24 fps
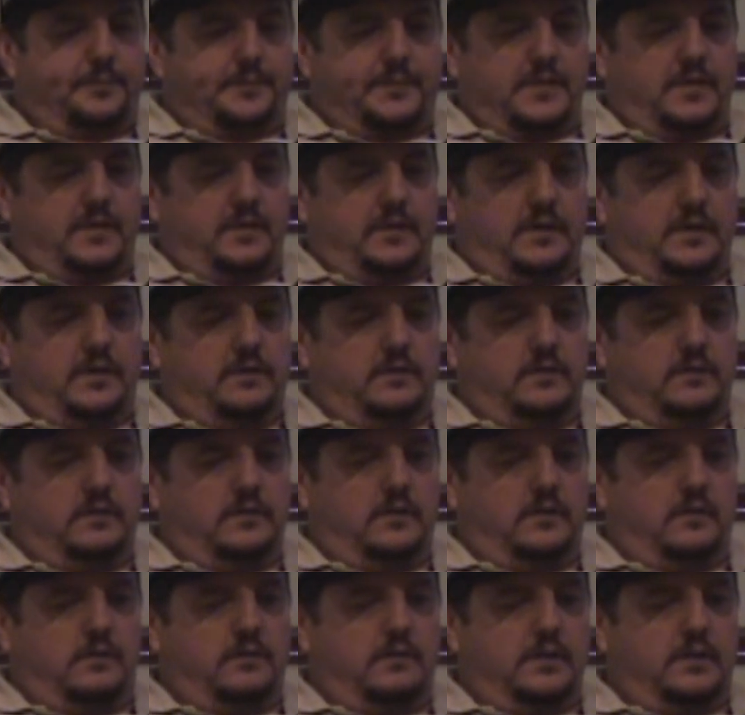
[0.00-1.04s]
And
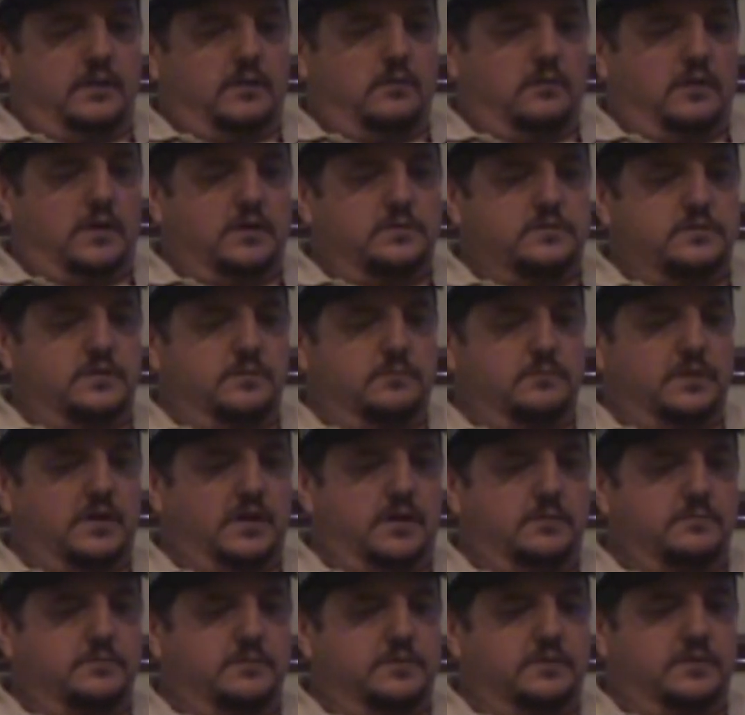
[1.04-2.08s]
they go out
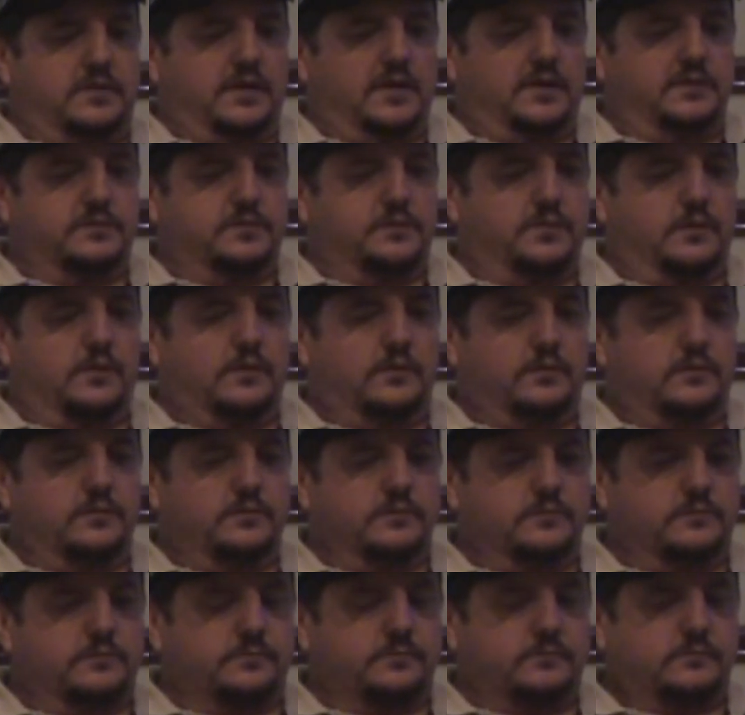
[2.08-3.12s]
sometimes and test
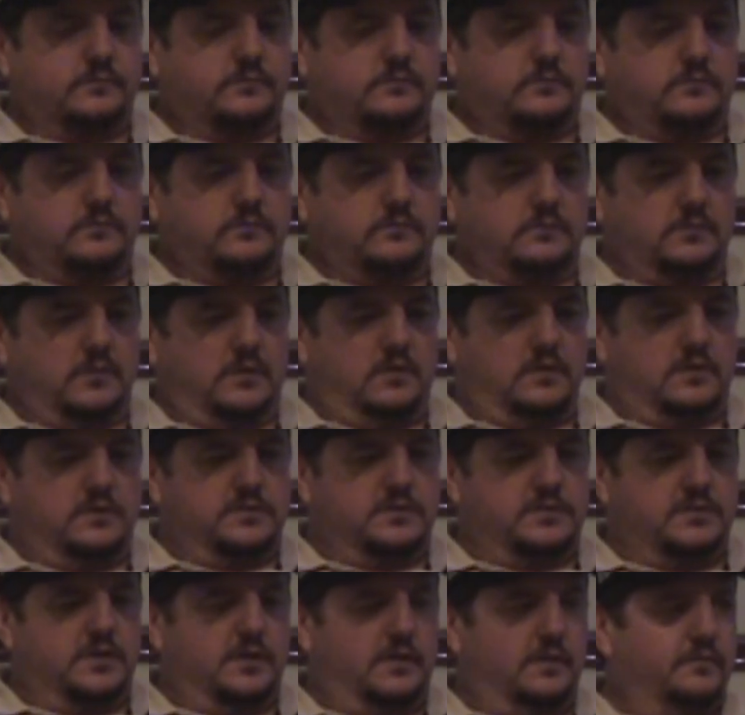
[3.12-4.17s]
our
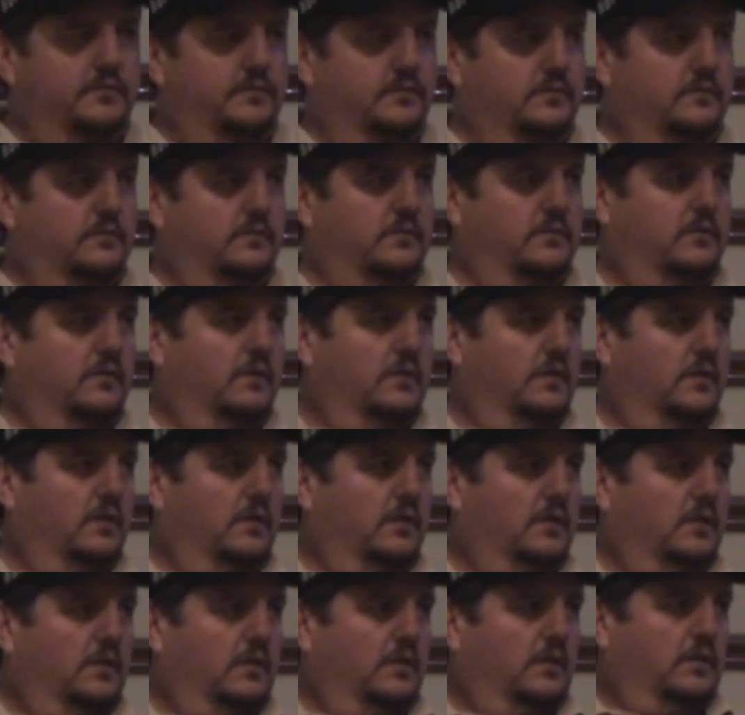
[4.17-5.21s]
stuff and
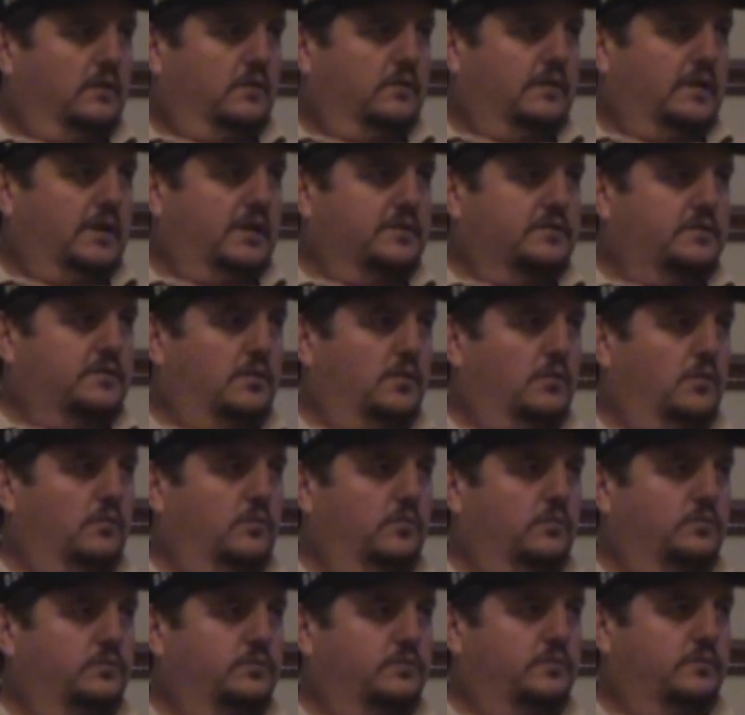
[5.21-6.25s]
test
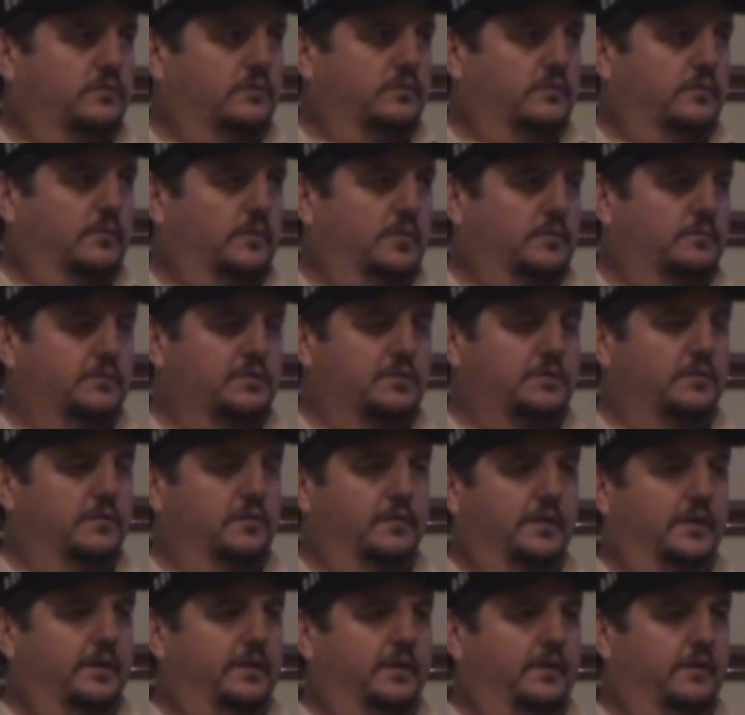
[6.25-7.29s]
holes. I'm sure
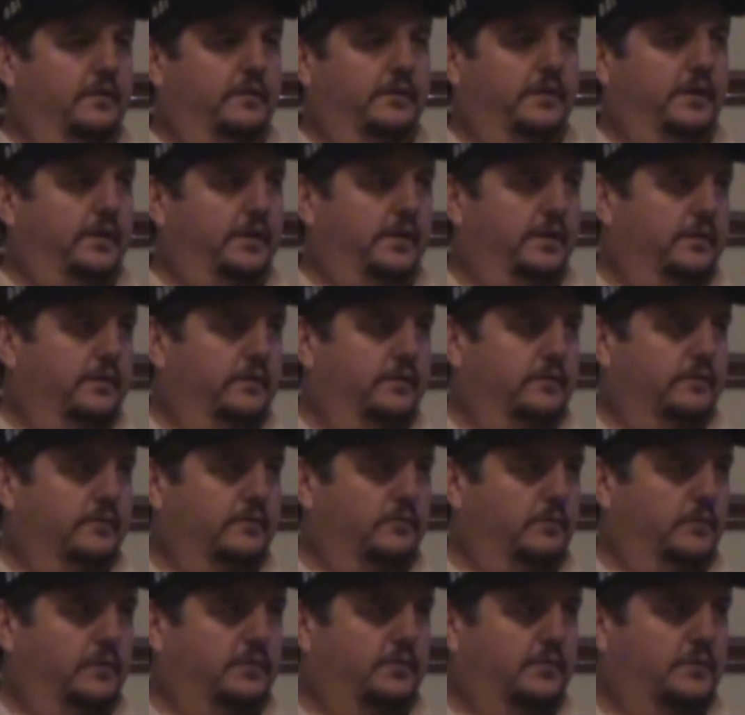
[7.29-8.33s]
they did there
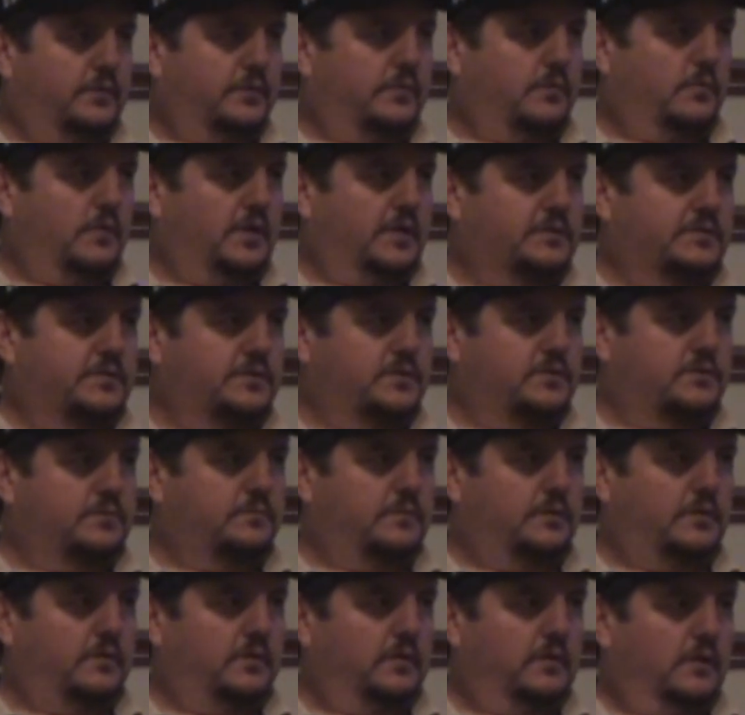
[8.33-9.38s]
with their questions, but